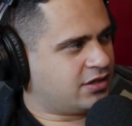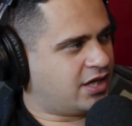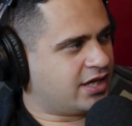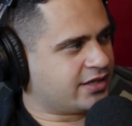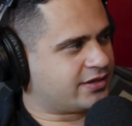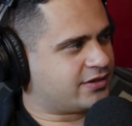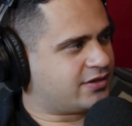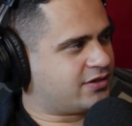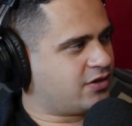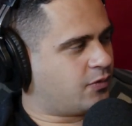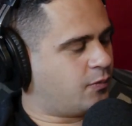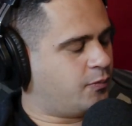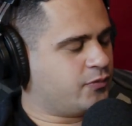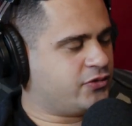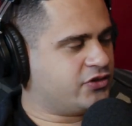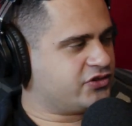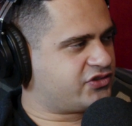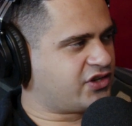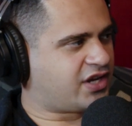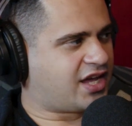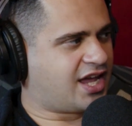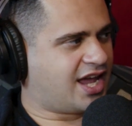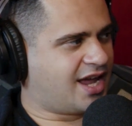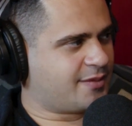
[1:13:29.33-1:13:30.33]
Like the
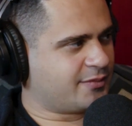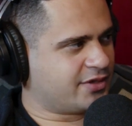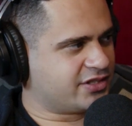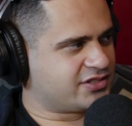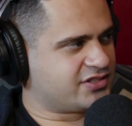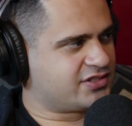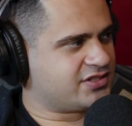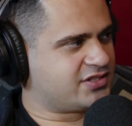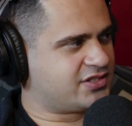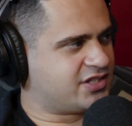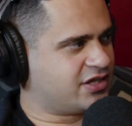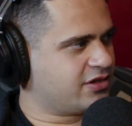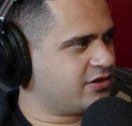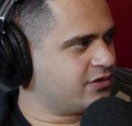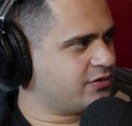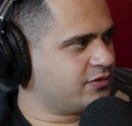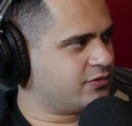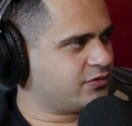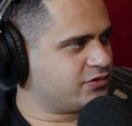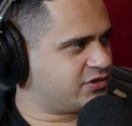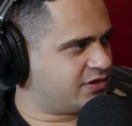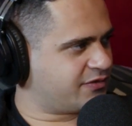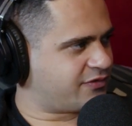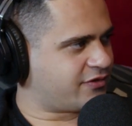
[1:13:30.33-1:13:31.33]
music Cam listens to
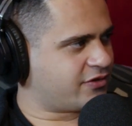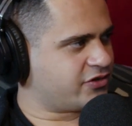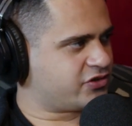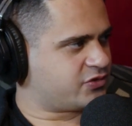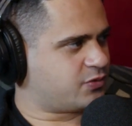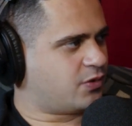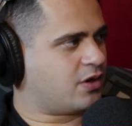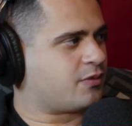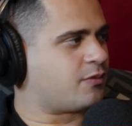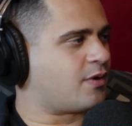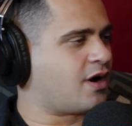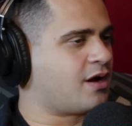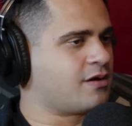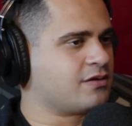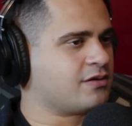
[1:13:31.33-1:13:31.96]
was the first one where I